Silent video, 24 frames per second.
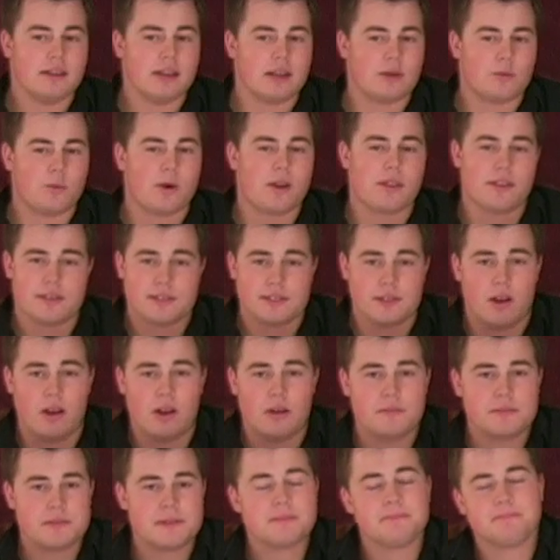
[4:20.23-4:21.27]
In one of the
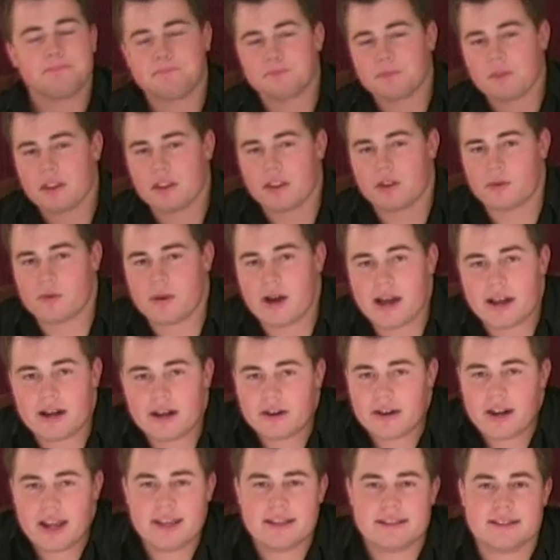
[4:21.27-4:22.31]
Psalms, the
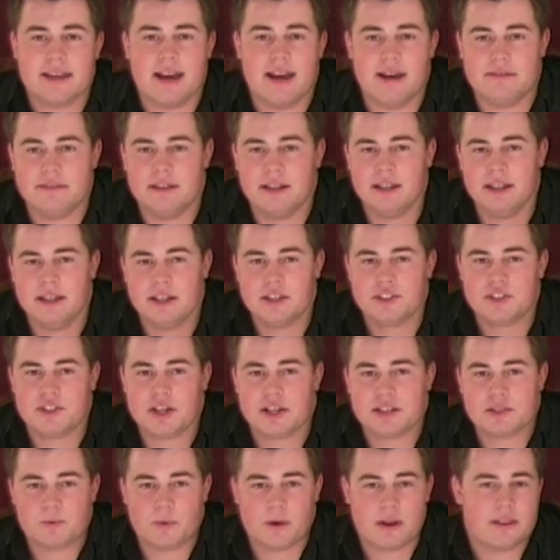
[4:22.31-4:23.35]
writer Asaph
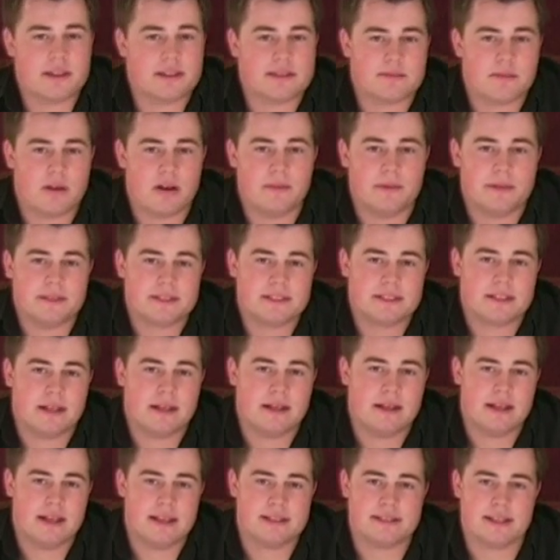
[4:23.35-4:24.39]
shares one of these moments.
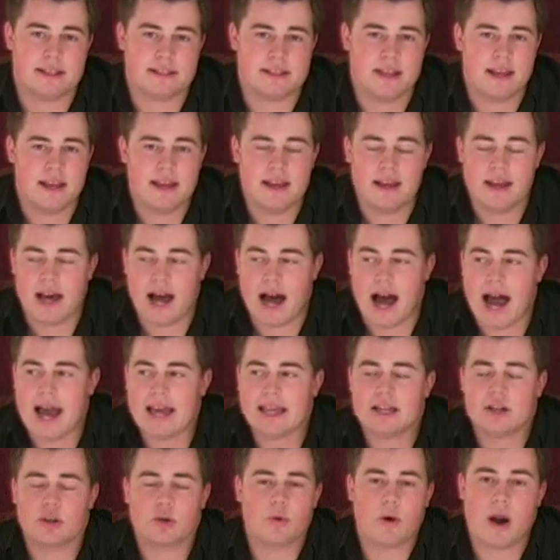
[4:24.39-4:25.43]
He says, "I
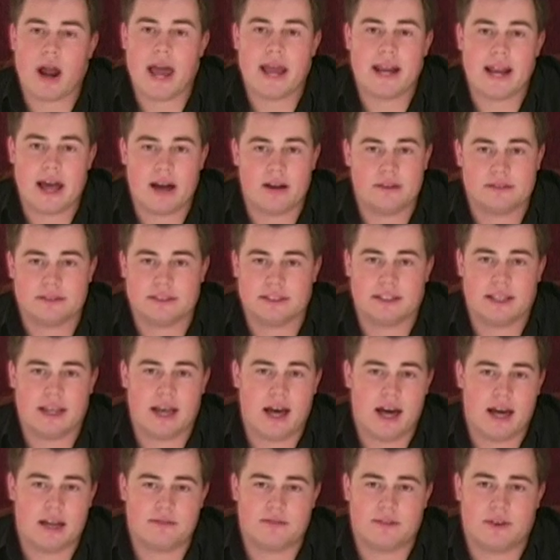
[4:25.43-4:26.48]
cried out to
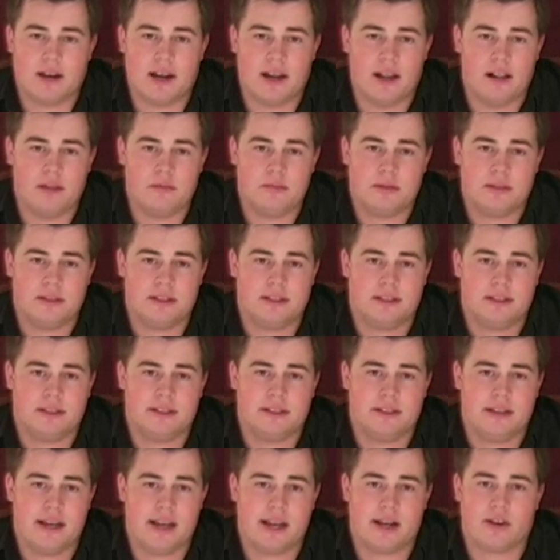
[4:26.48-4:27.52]
God for help.
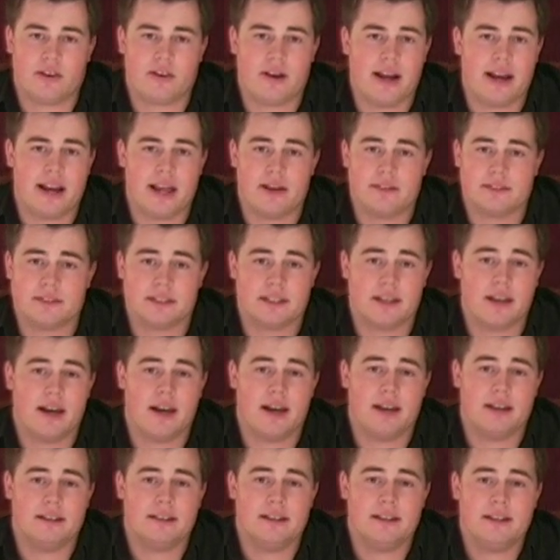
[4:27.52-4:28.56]
I cried out to
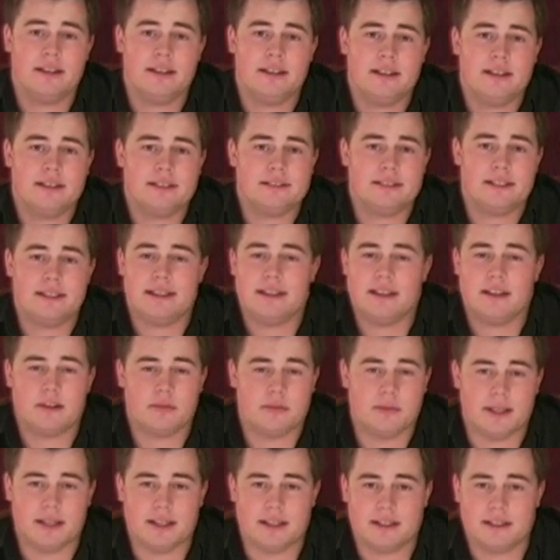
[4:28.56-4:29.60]
God to hear
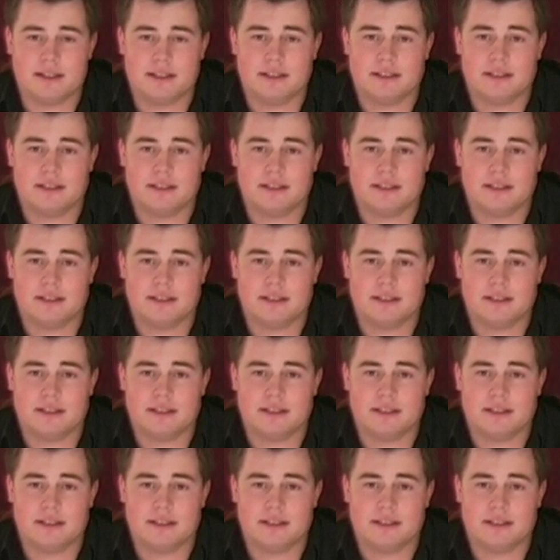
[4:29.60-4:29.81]
me.